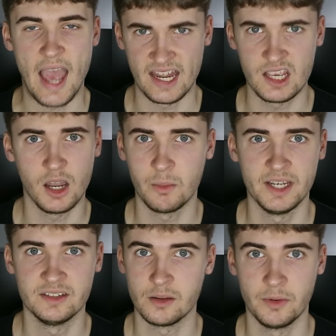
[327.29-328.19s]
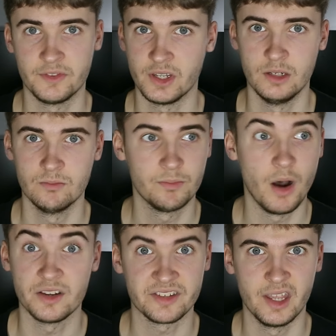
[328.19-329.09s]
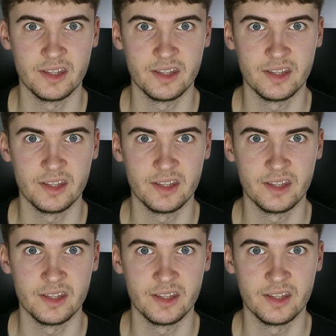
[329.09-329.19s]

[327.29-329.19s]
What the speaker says: colorways that we've seen past